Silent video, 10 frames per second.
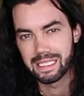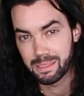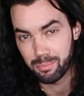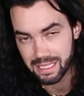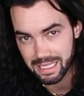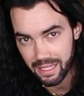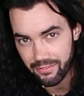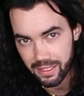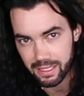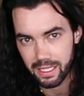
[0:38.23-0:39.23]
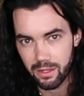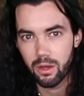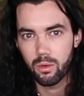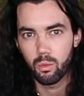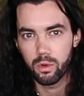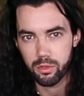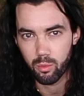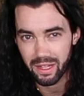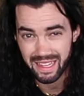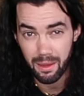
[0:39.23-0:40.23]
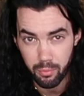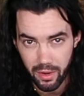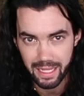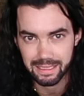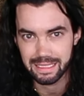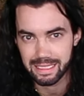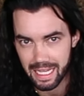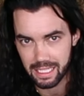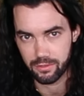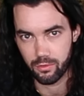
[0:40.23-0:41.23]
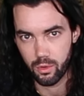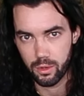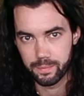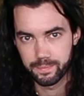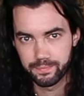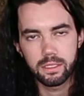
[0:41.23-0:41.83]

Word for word: specifically with what that brand stands for.